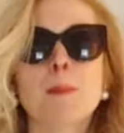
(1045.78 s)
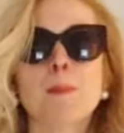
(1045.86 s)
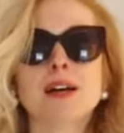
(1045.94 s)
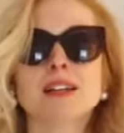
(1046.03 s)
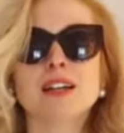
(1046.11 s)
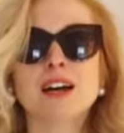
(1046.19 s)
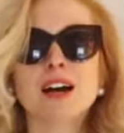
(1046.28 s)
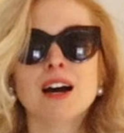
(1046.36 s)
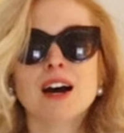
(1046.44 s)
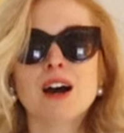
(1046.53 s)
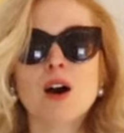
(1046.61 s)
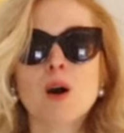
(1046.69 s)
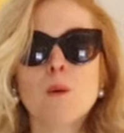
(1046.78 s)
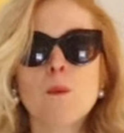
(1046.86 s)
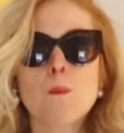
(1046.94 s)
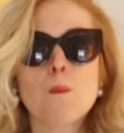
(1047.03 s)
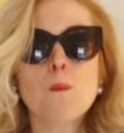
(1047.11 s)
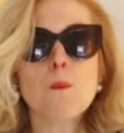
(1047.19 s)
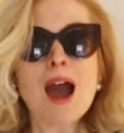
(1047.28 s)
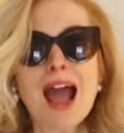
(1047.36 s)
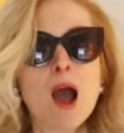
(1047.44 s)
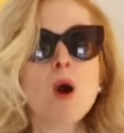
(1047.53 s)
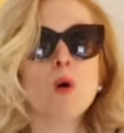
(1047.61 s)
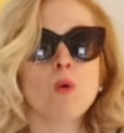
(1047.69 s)
but
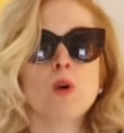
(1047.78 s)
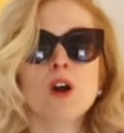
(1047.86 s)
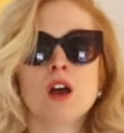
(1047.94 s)
wow.